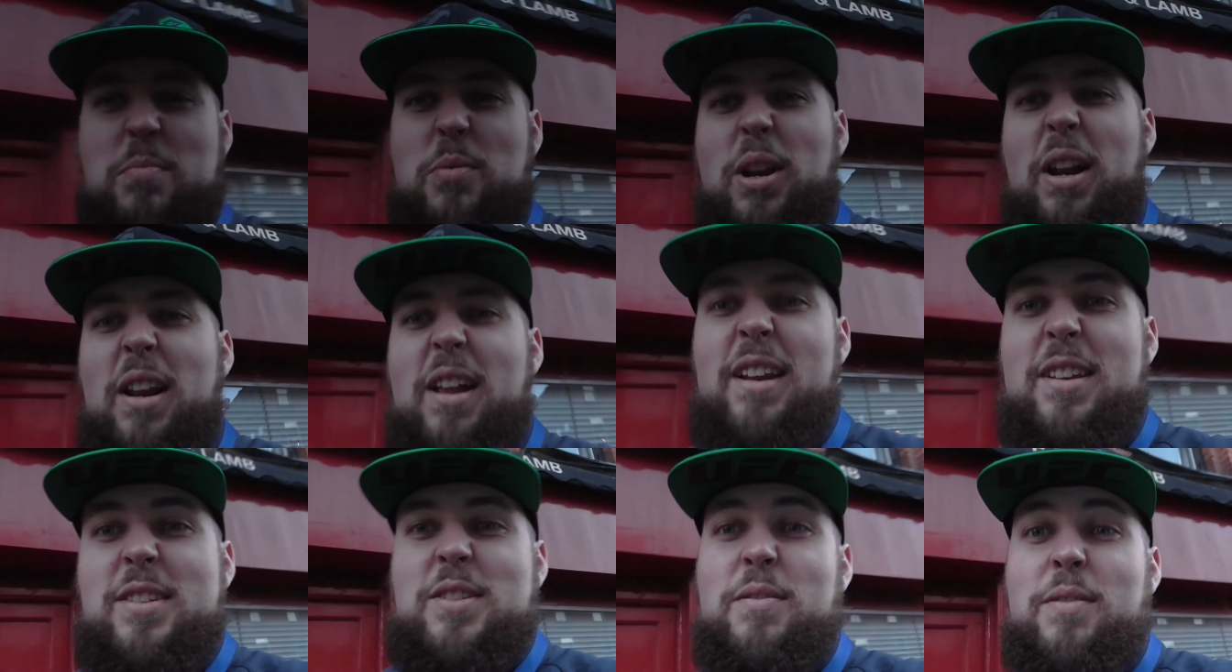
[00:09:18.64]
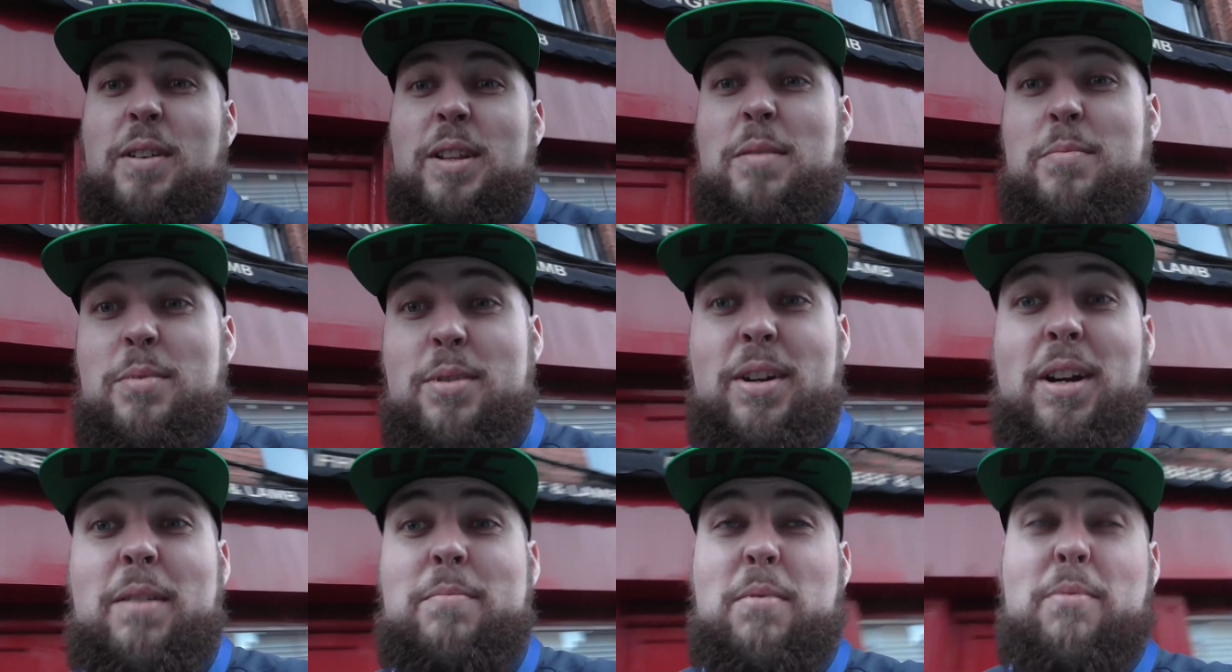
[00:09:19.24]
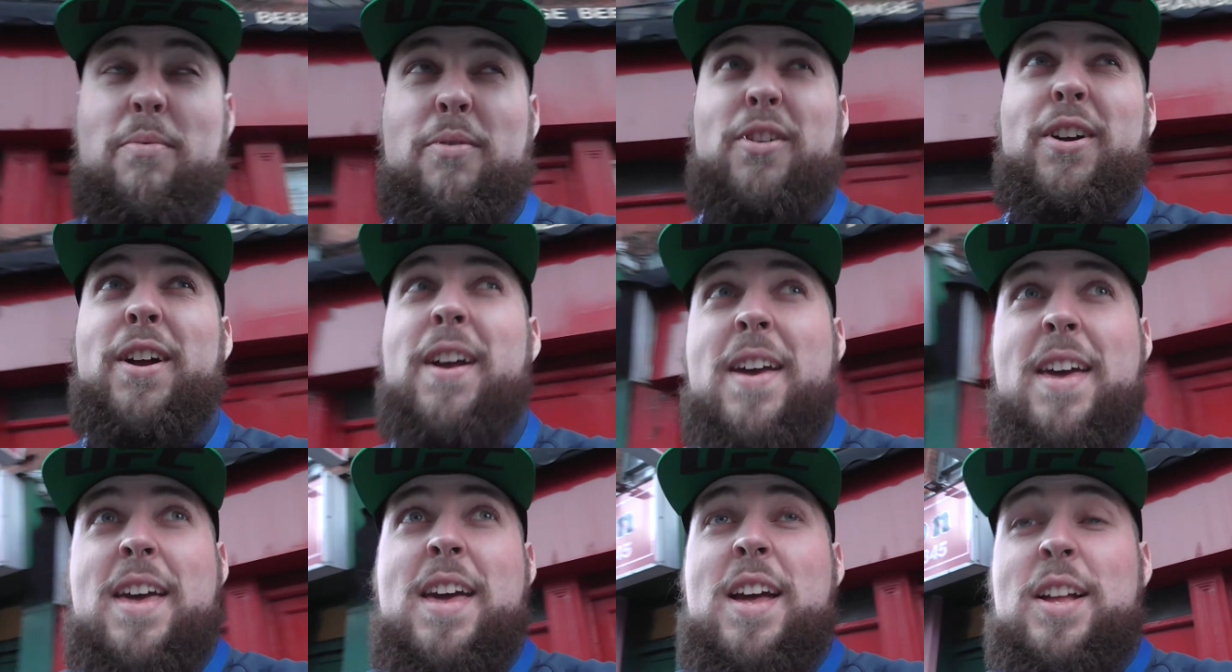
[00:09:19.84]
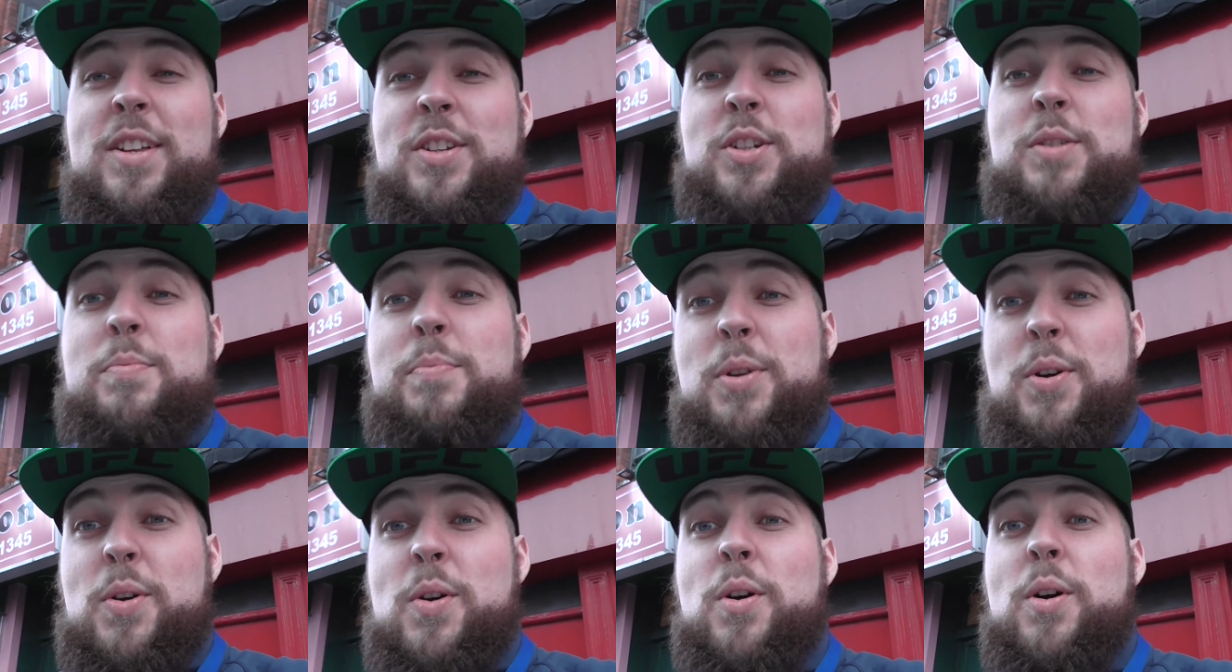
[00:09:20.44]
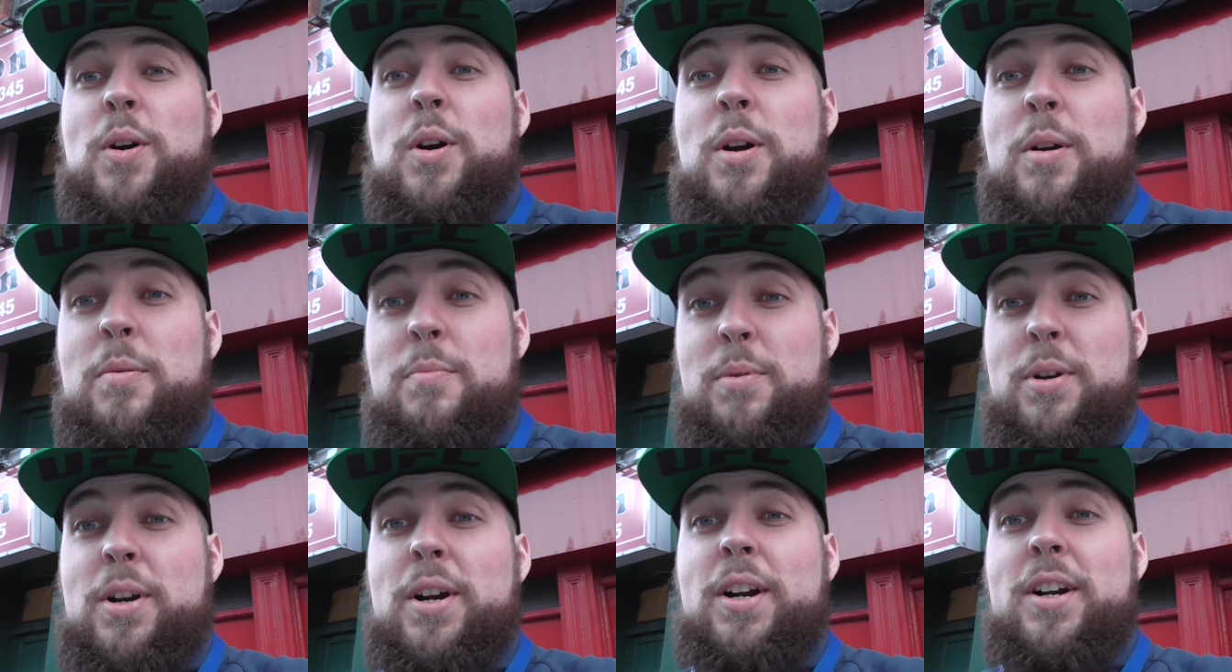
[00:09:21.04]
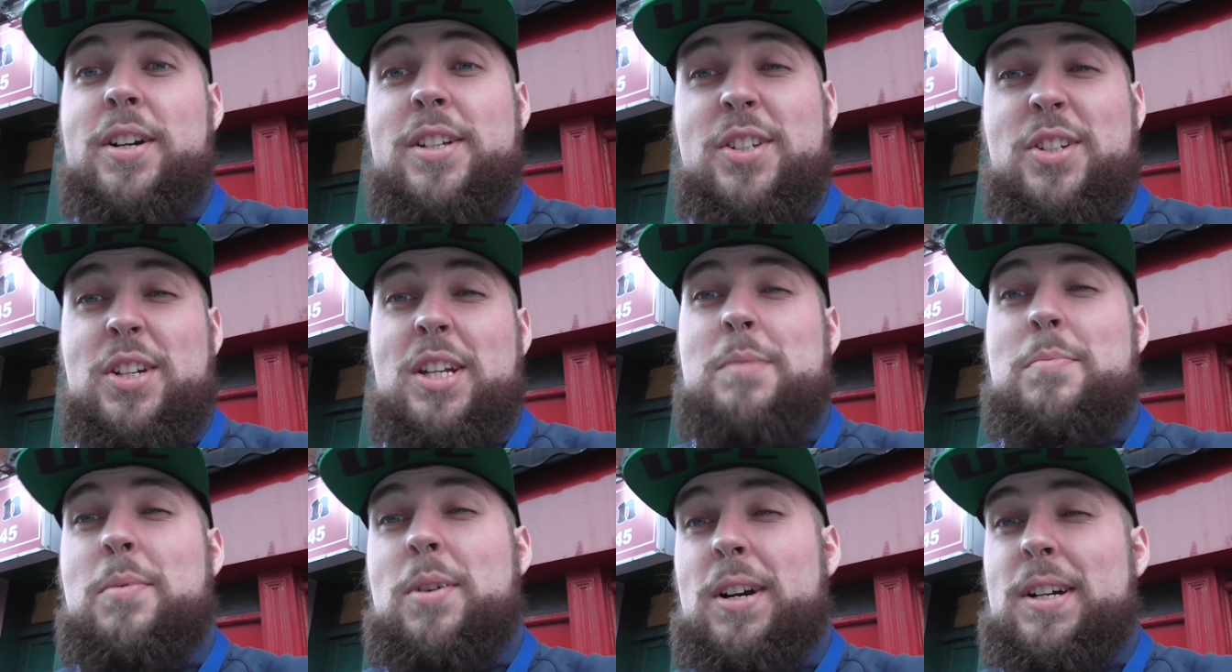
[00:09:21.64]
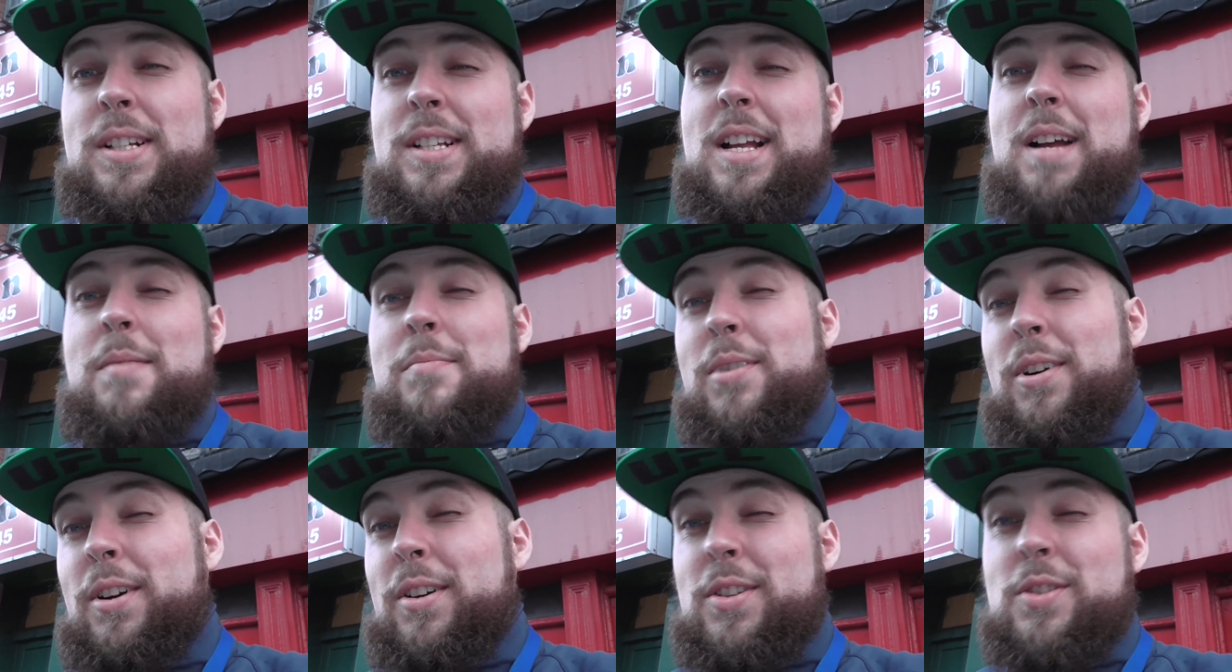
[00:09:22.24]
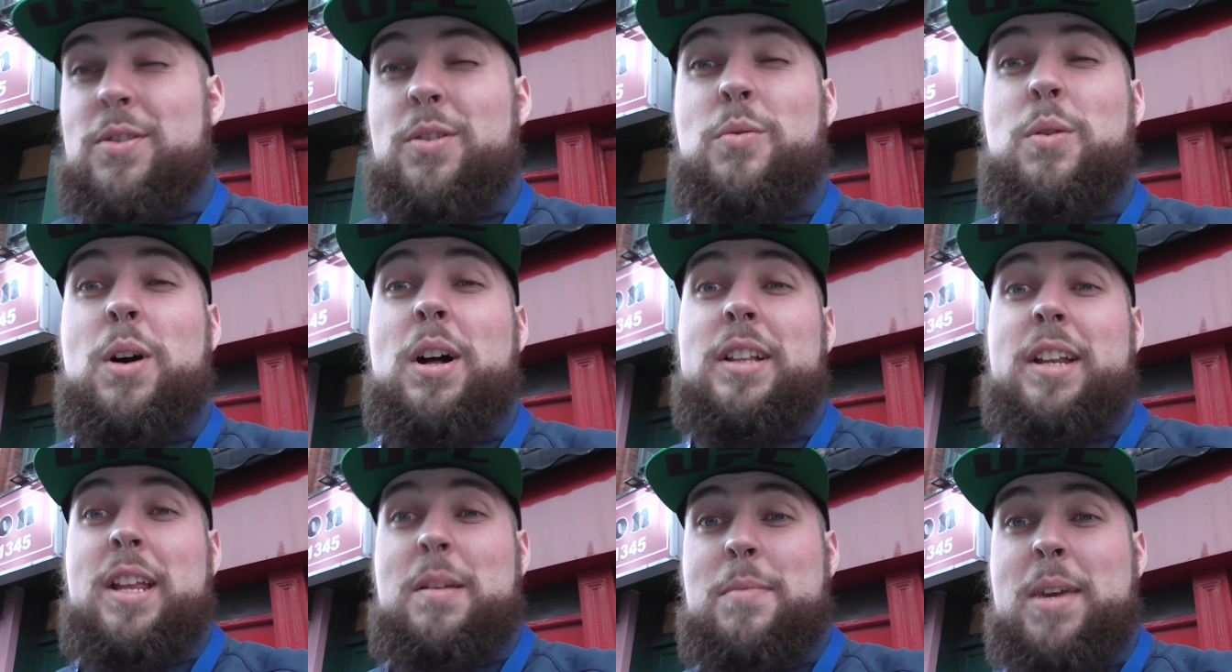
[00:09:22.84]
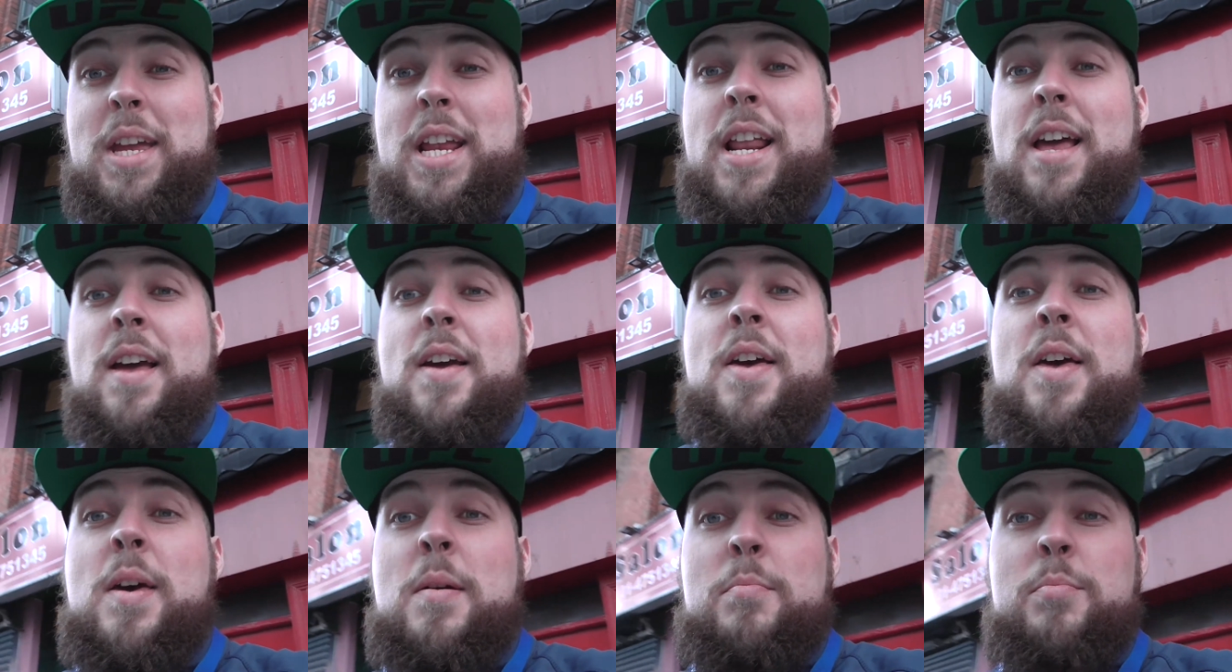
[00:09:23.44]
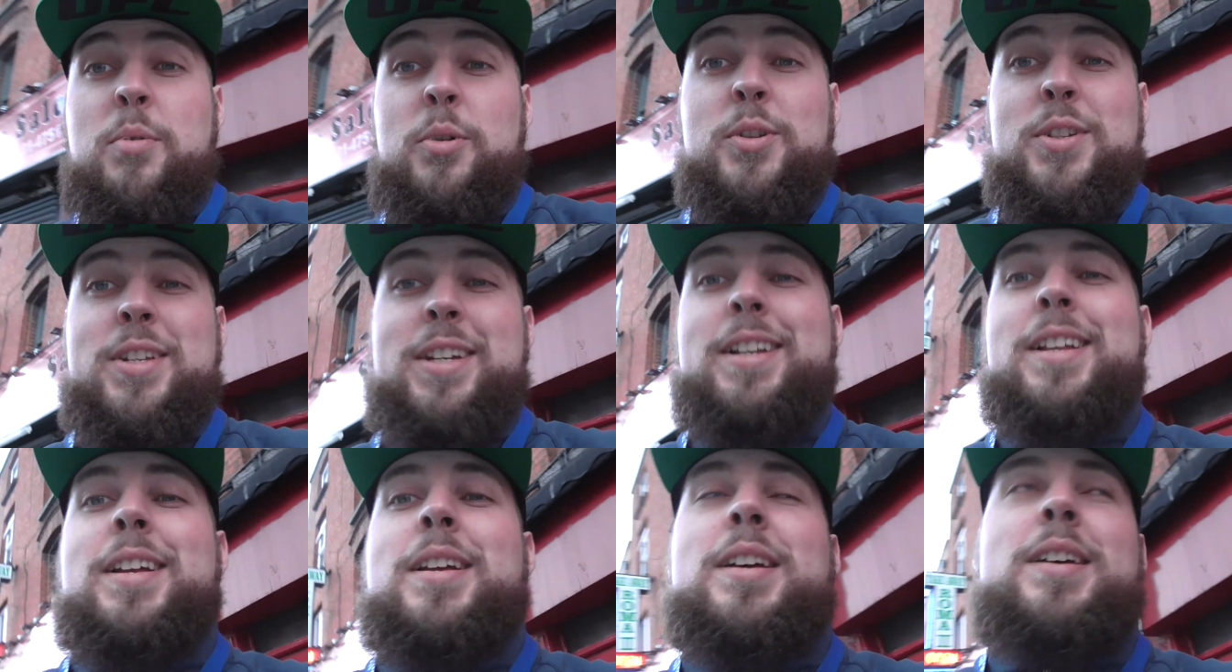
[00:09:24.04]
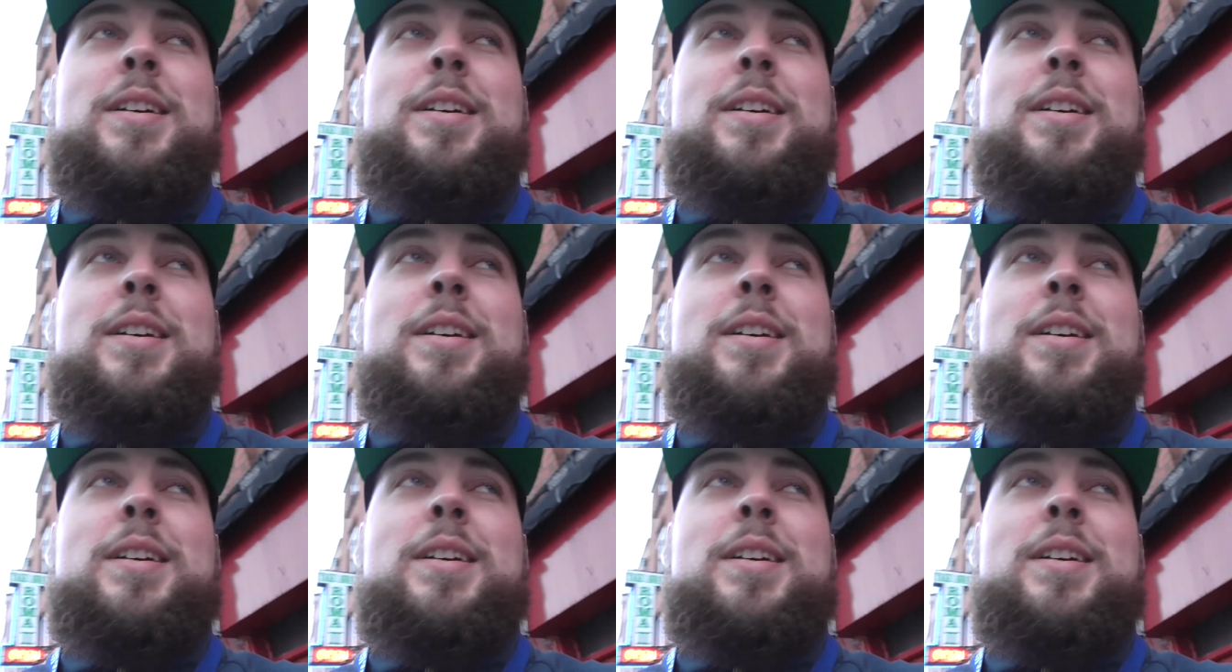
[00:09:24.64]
can put a lot of stuff on the burger, but for just pure burgers, cheeseburgers, hamburgers, good quality meat, Bunsen.